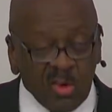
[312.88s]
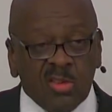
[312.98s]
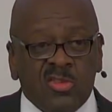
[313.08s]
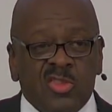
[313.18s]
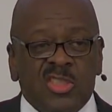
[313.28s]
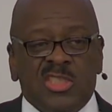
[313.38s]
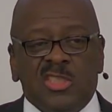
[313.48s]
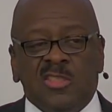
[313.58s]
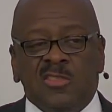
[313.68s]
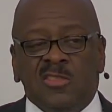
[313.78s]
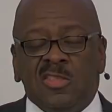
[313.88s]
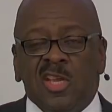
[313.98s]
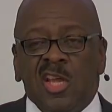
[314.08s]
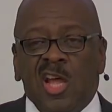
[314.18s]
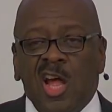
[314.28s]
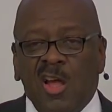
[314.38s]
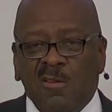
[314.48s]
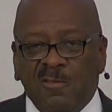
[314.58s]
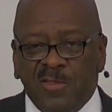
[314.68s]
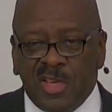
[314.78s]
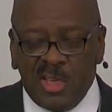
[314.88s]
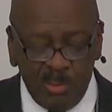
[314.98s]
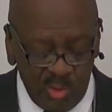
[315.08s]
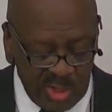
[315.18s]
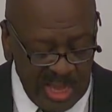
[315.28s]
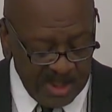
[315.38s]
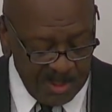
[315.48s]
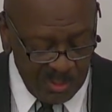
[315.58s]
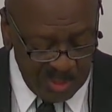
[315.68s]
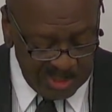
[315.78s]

traditions of the Hebrew economy written